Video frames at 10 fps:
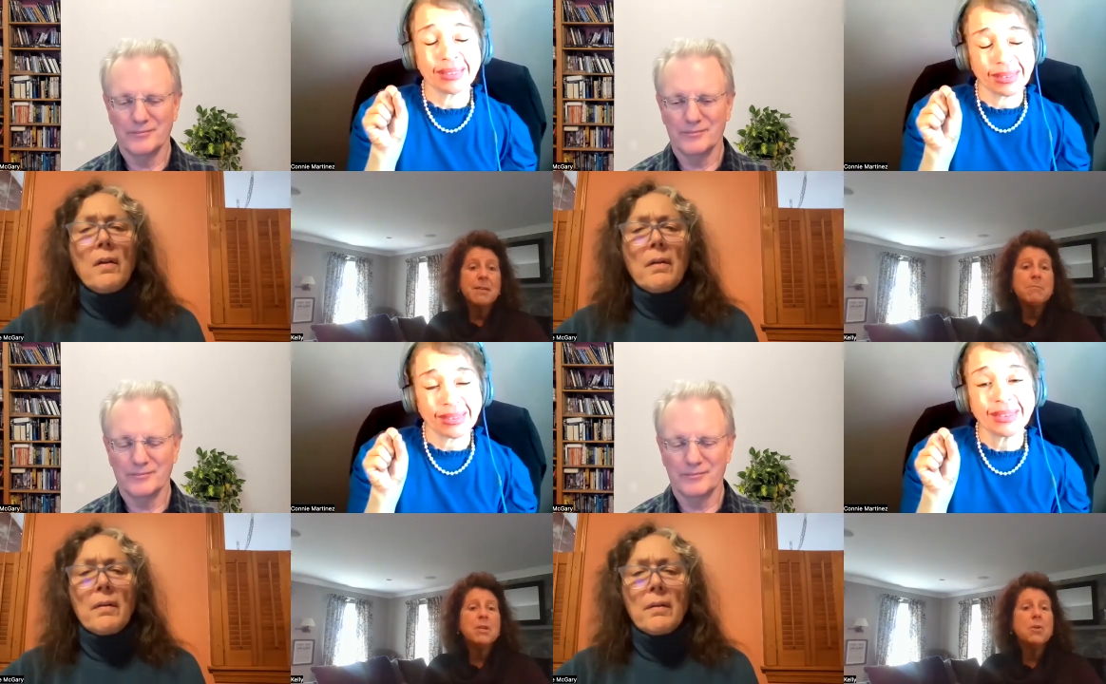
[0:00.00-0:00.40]
Speaker 1: can
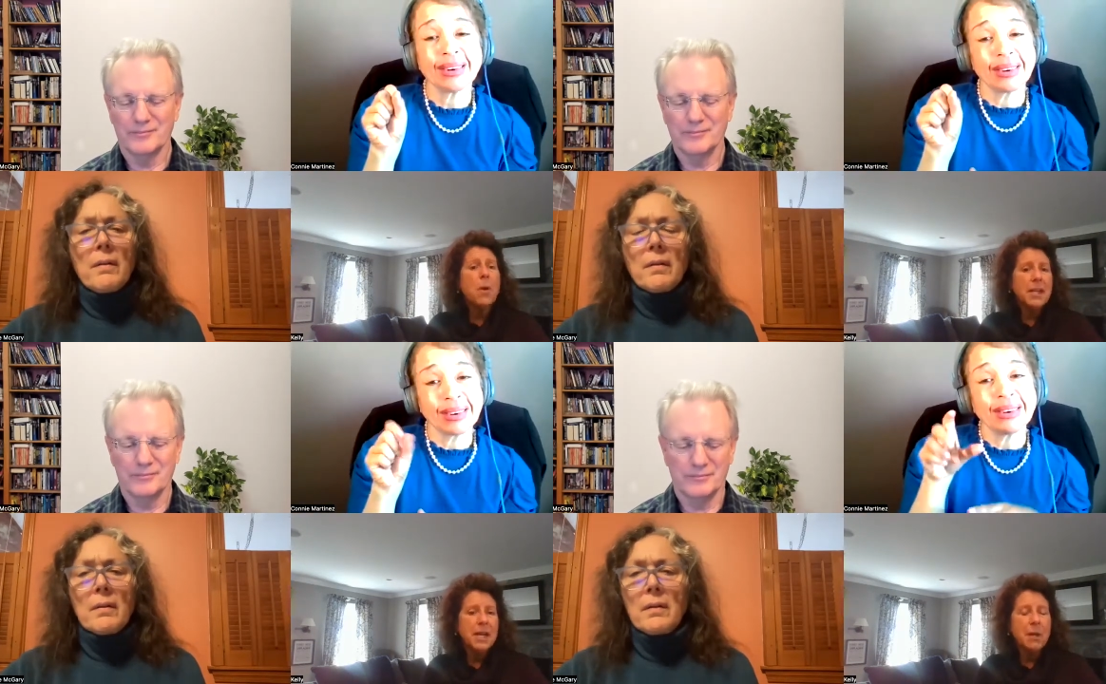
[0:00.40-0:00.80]
be
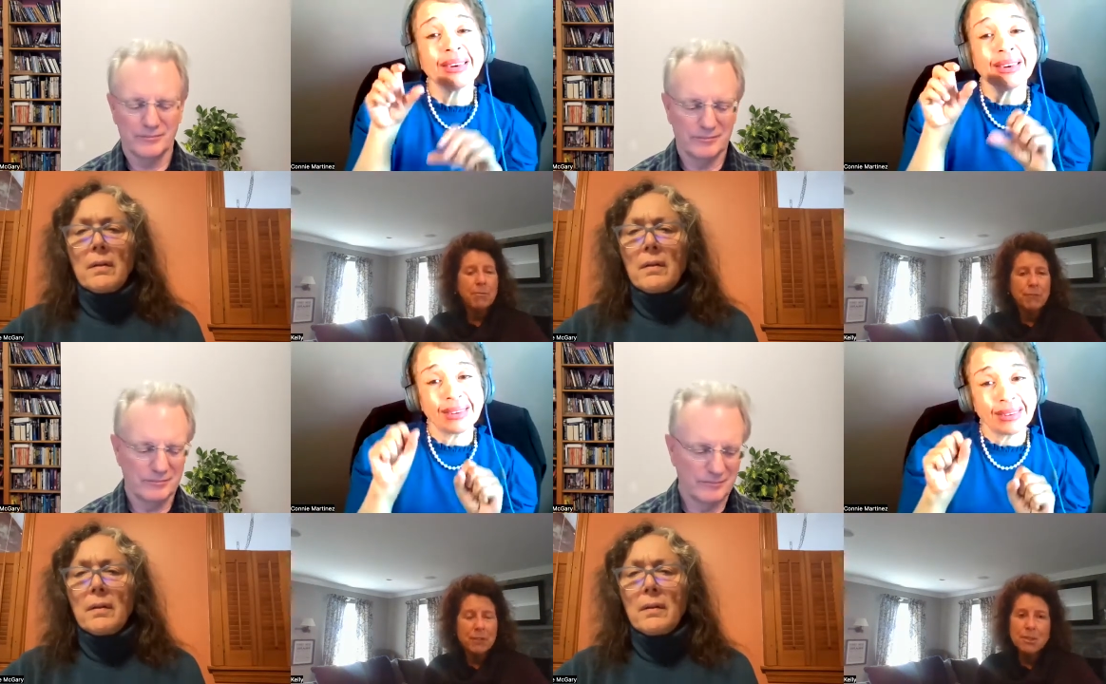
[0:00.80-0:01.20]
quite
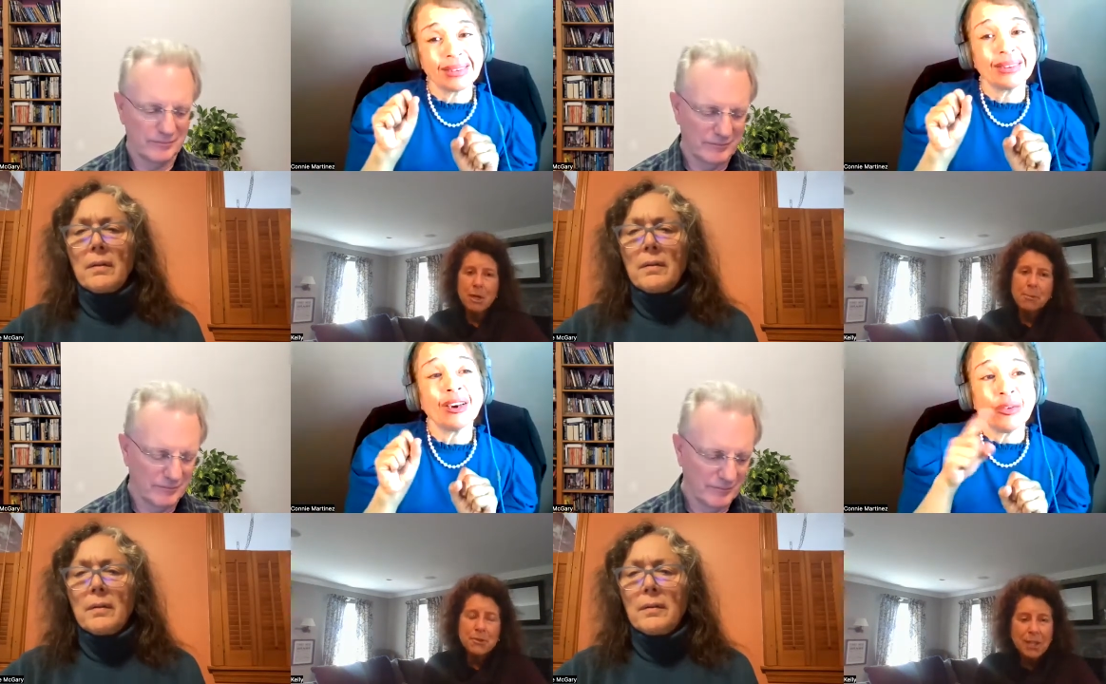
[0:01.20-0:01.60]
helpful. It's
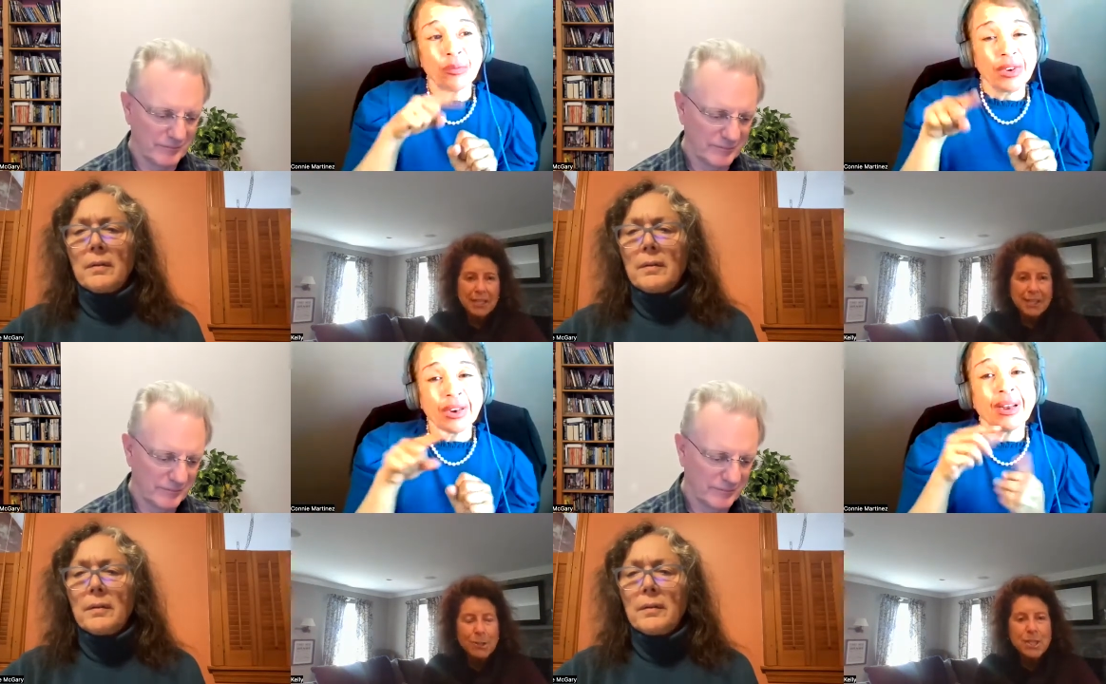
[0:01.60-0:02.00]
almost like
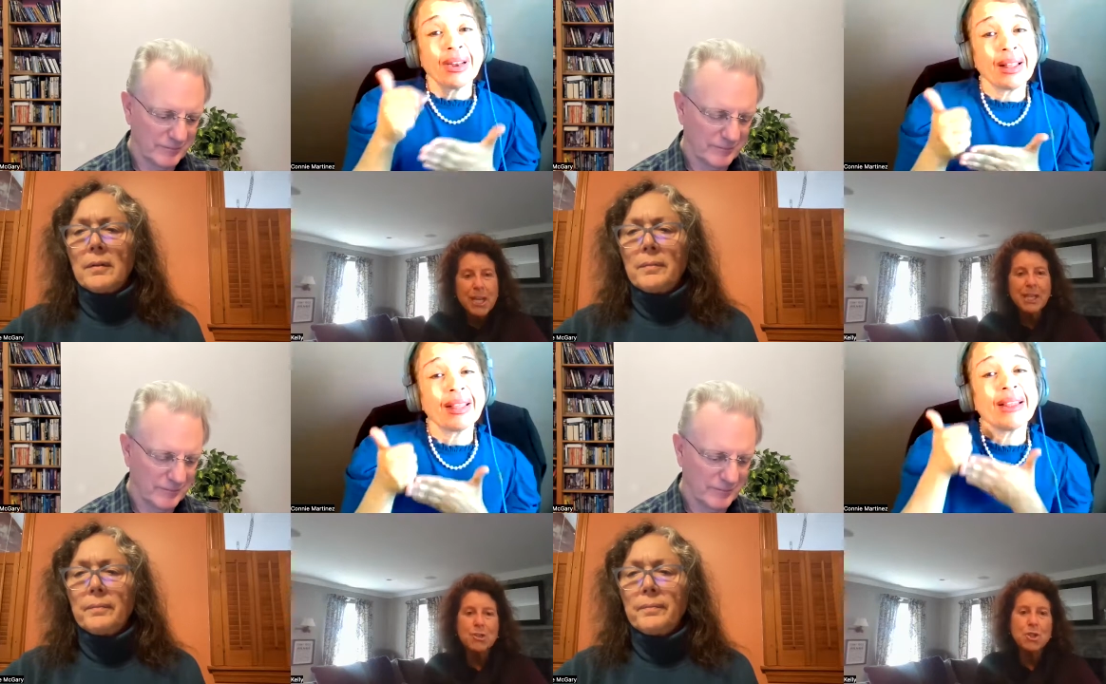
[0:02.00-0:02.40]
their
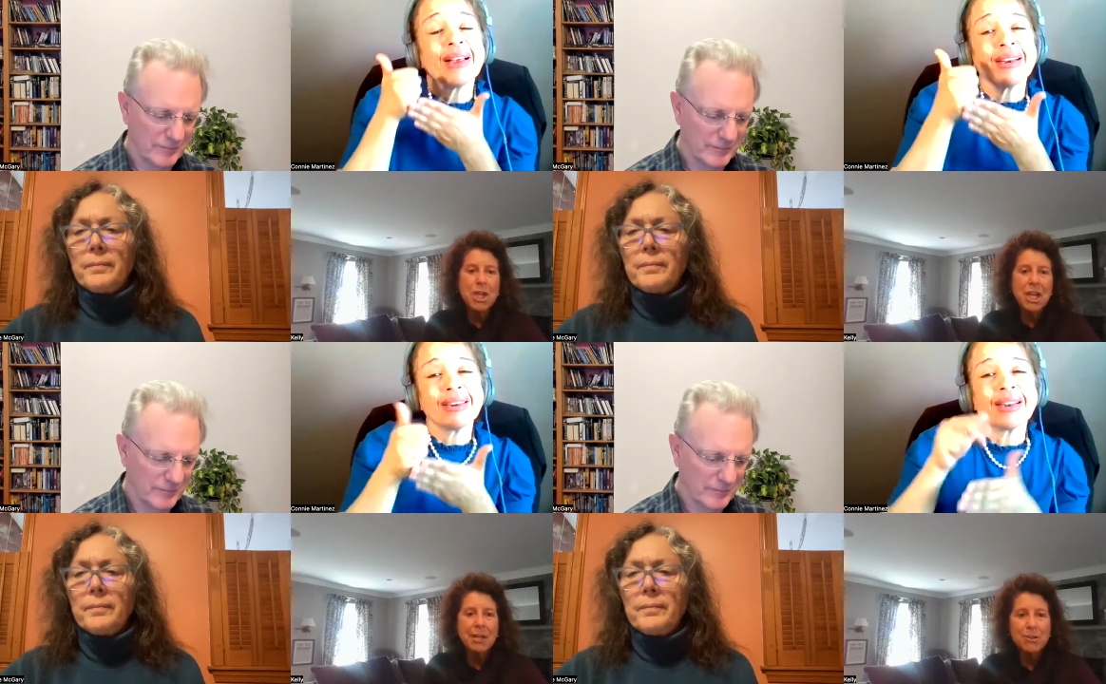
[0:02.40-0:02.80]
second
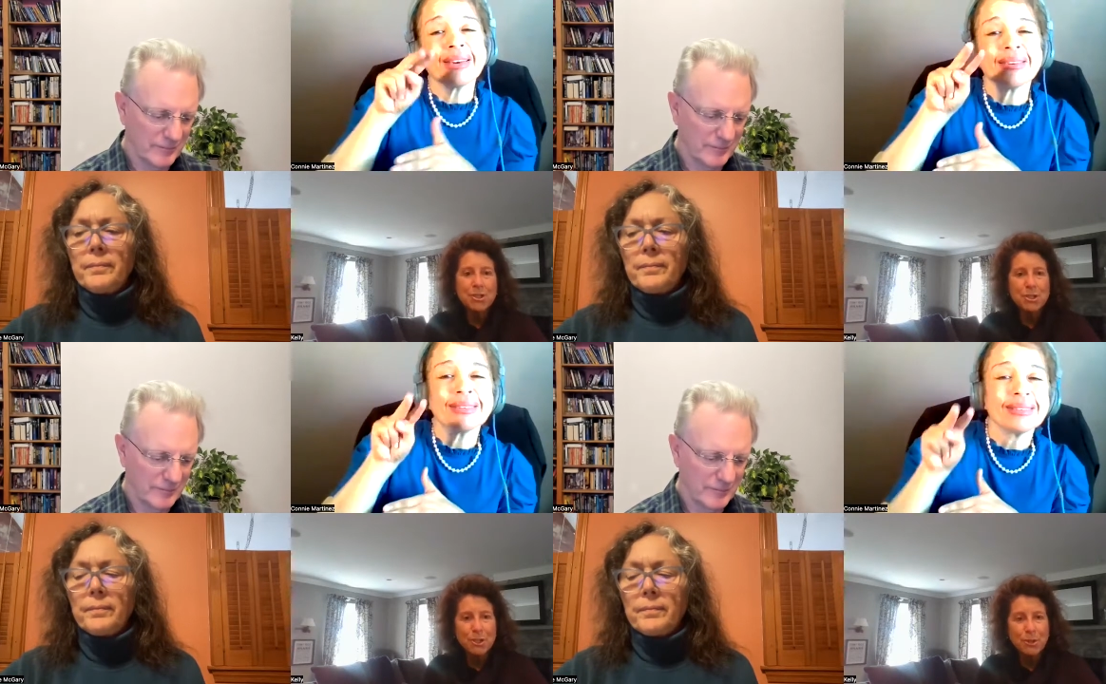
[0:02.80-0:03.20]
chance
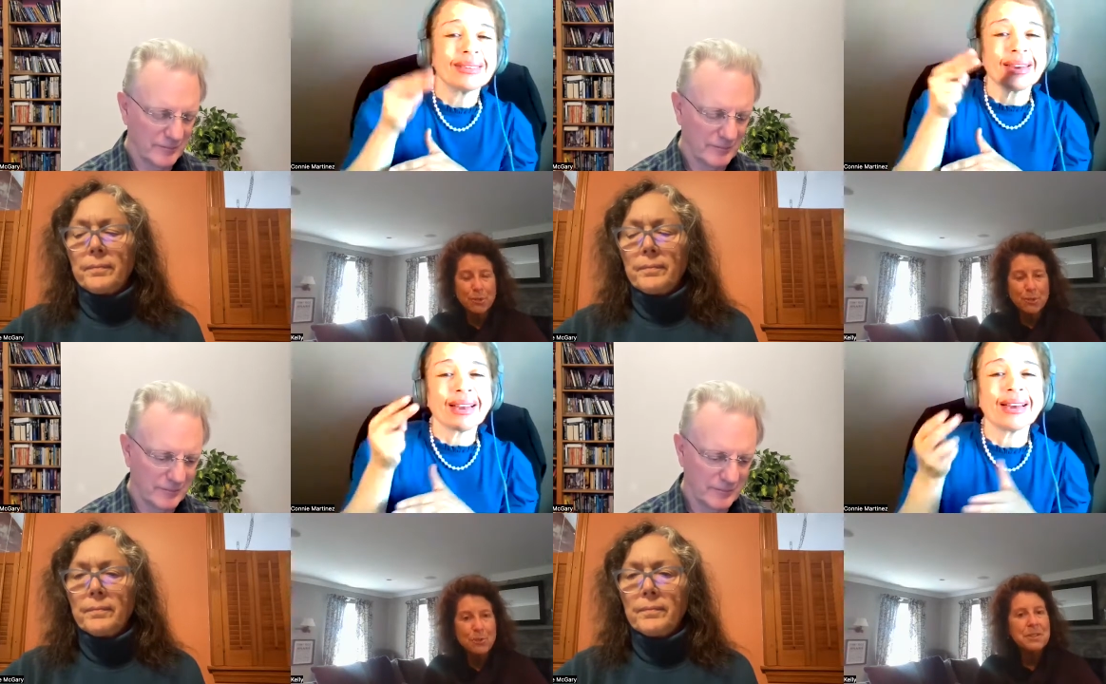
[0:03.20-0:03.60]
to,